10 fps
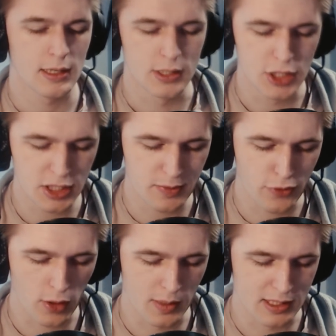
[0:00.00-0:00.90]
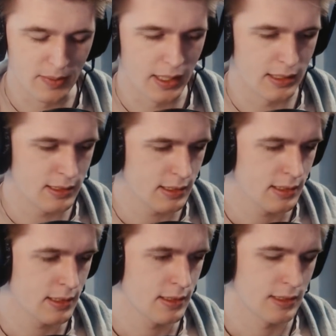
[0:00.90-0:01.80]
Just before I went to bed,
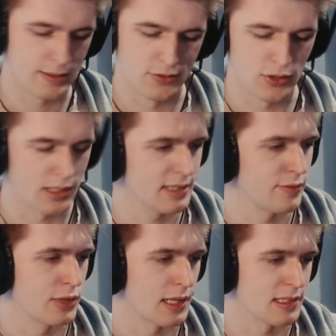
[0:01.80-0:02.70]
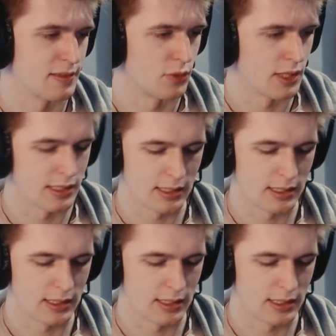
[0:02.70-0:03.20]
having drank several glasses of wine,